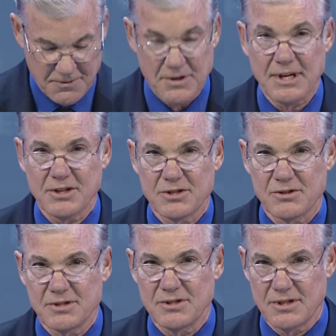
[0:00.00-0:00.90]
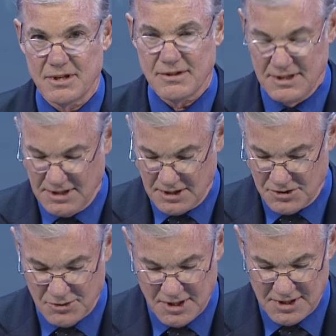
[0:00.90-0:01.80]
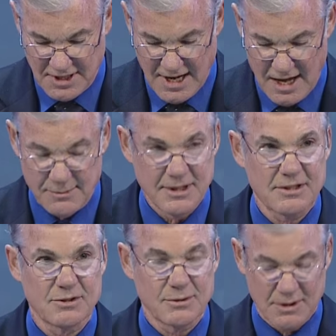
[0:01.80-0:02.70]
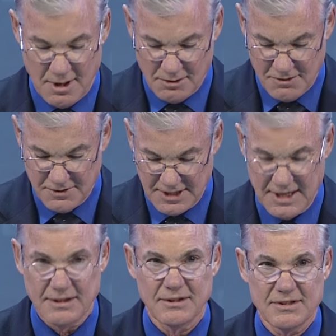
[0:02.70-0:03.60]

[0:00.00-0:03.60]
for the next year's Engineering and Construction Academy to do it all over again.